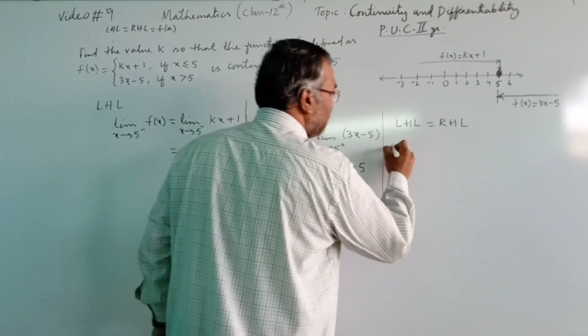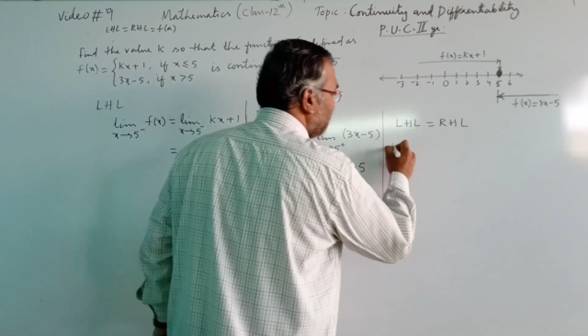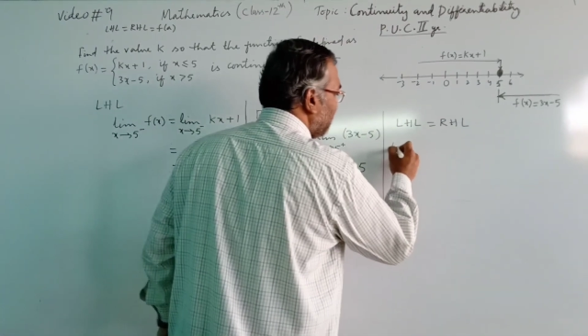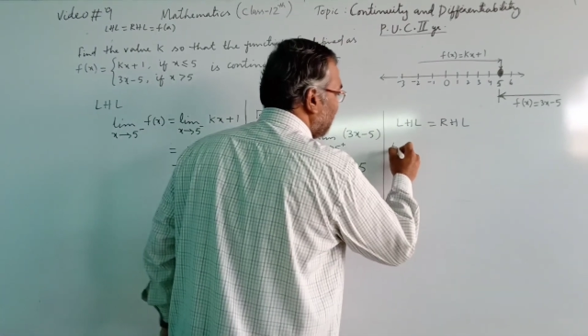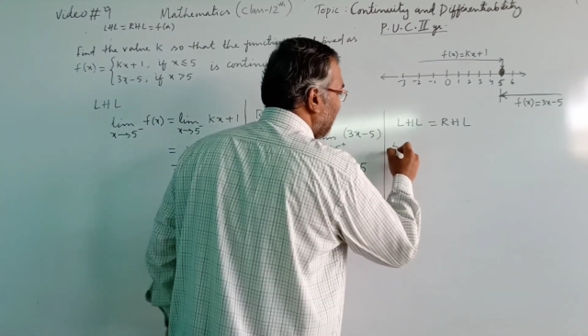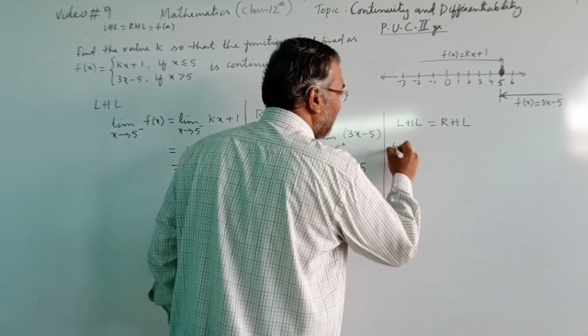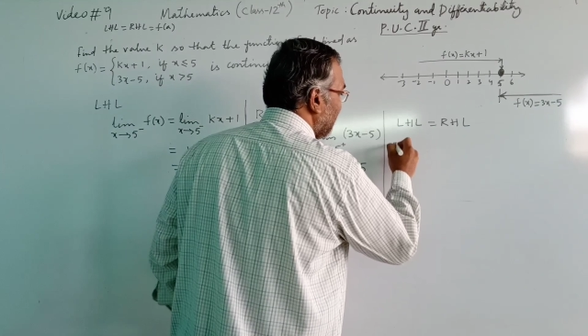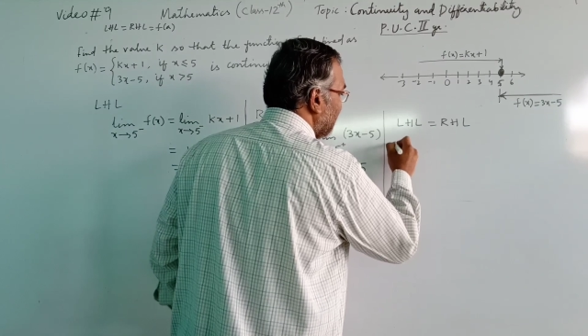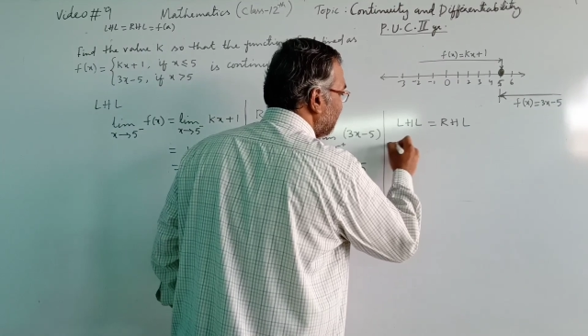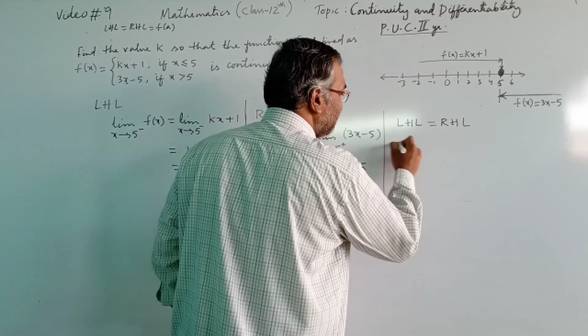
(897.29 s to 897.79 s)

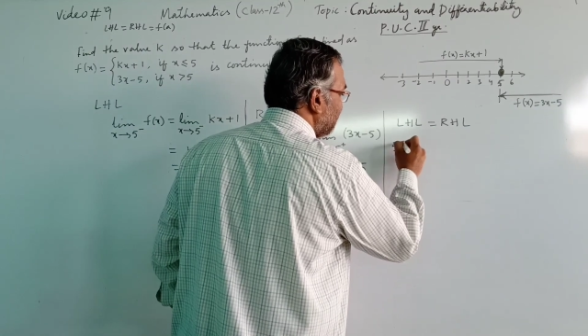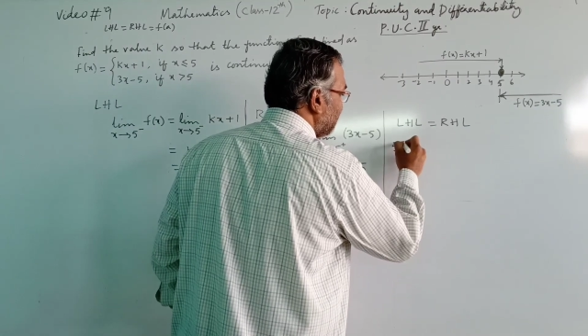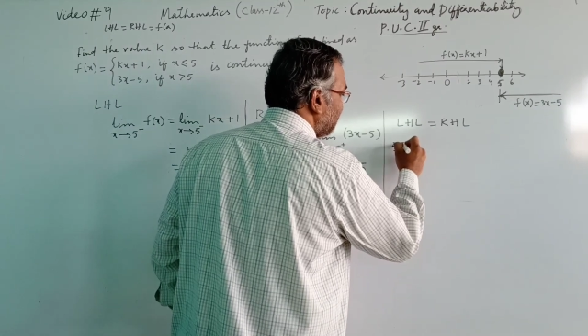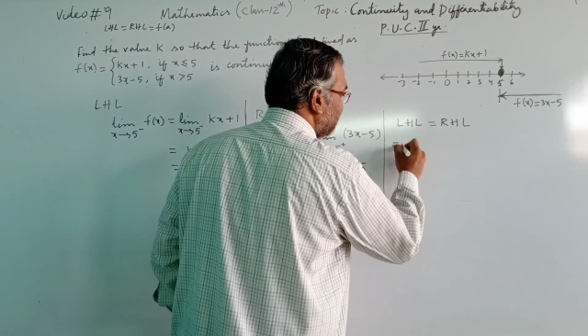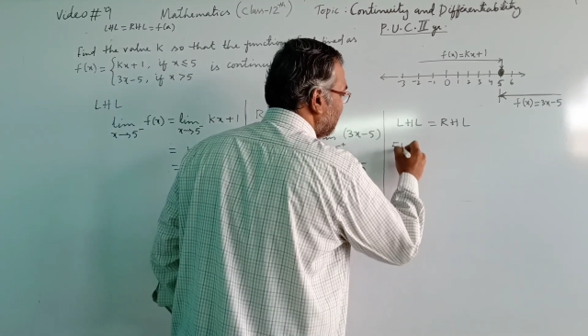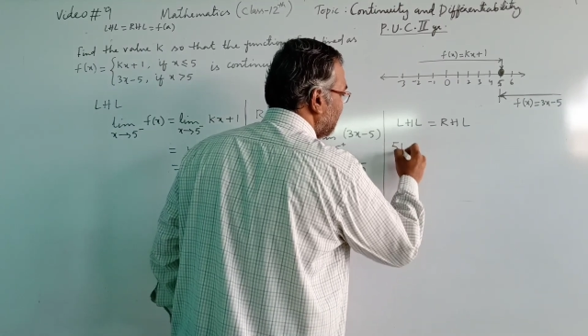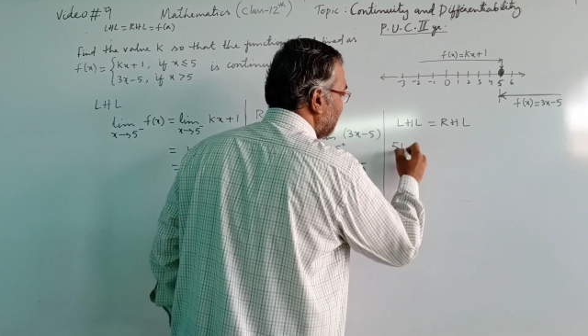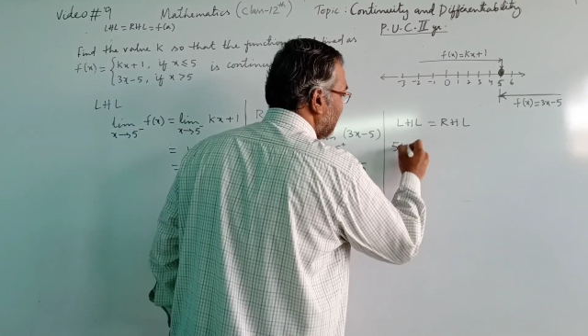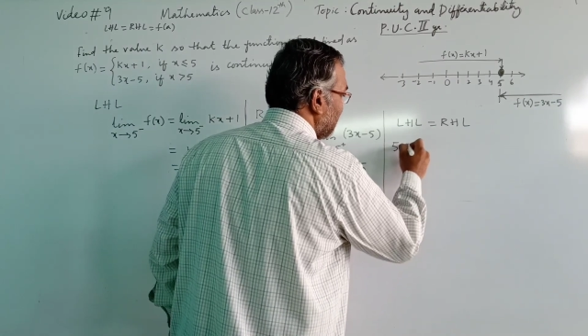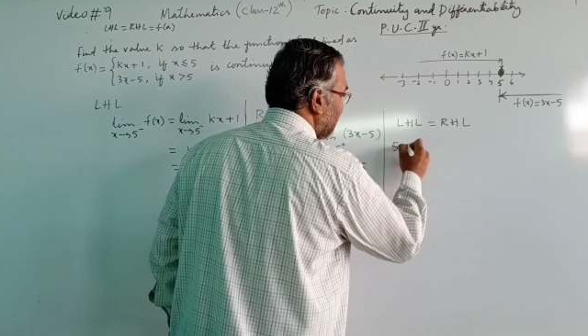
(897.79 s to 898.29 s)

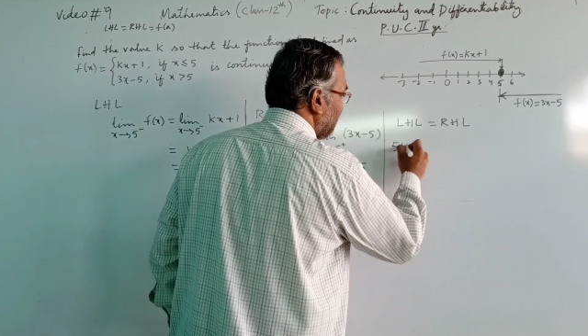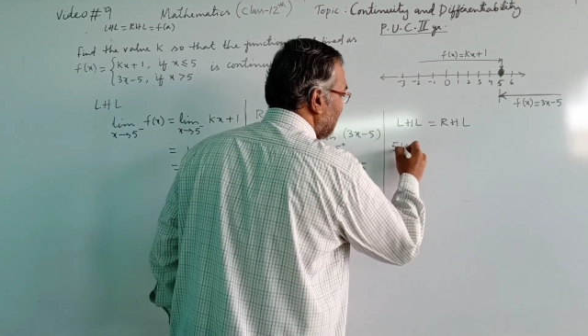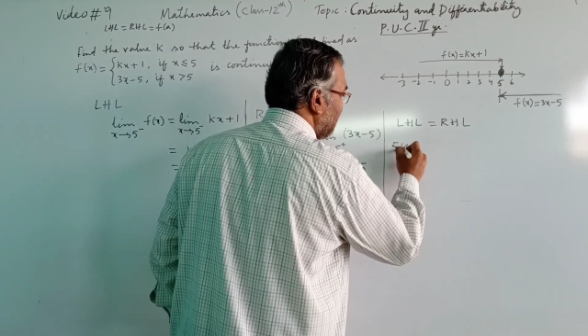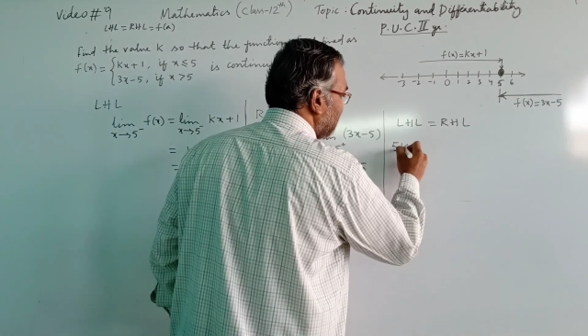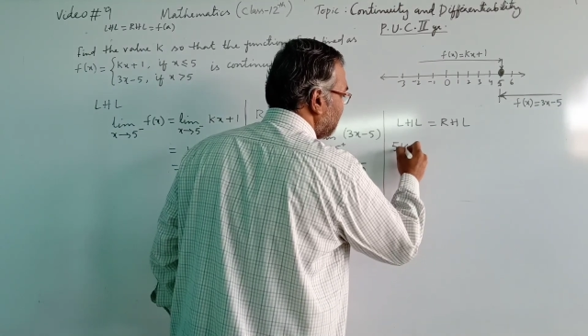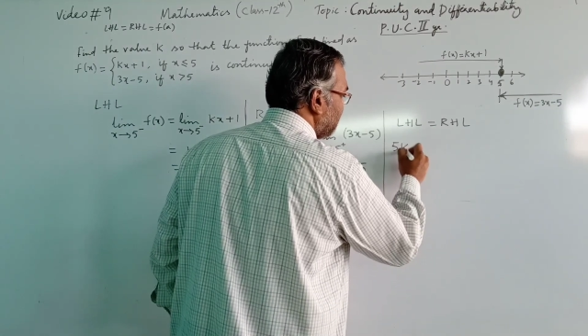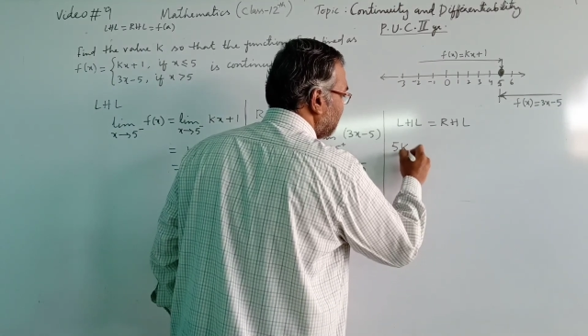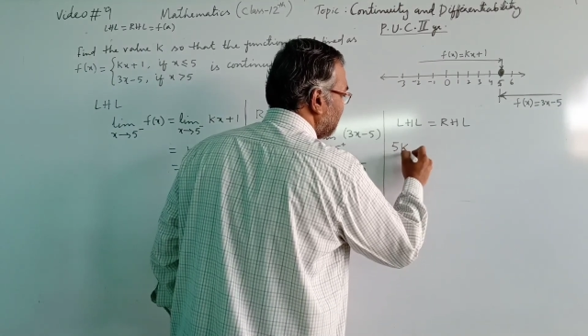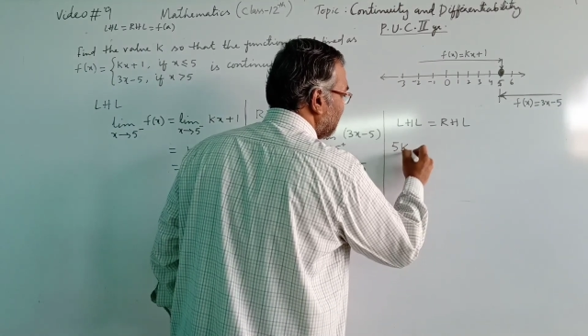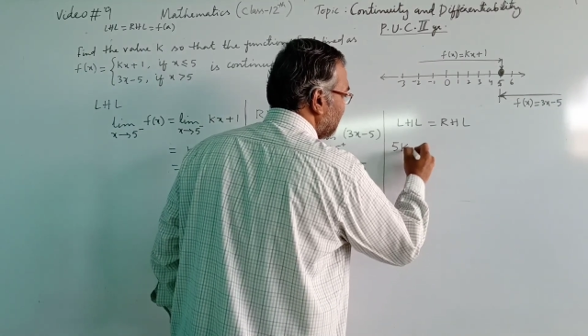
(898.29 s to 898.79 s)
5k